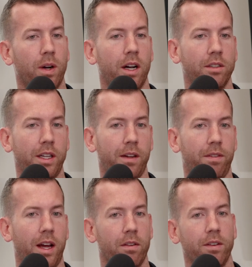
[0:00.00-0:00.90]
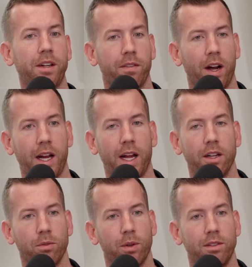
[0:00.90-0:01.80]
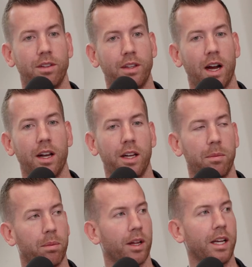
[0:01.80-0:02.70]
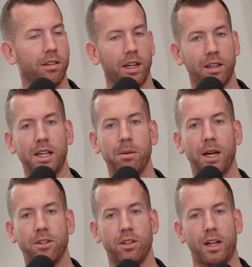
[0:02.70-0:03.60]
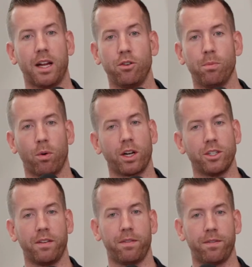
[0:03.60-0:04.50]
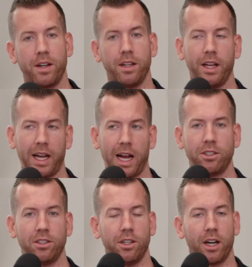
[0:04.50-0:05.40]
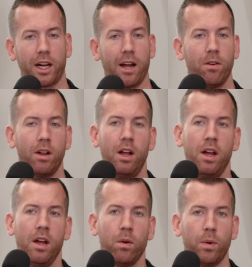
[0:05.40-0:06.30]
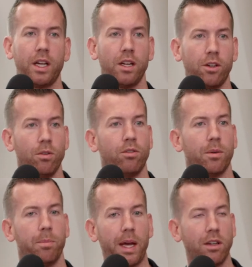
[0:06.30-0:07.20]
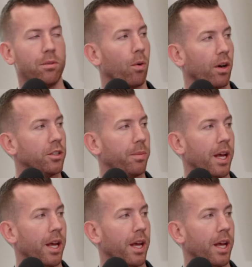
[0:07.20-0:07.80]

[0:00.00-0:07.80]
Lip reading: Whereas if that refinance was done and in place, like Dean mentioned, that new mortgage had funded, the cash is in your account, we can use your base mortgage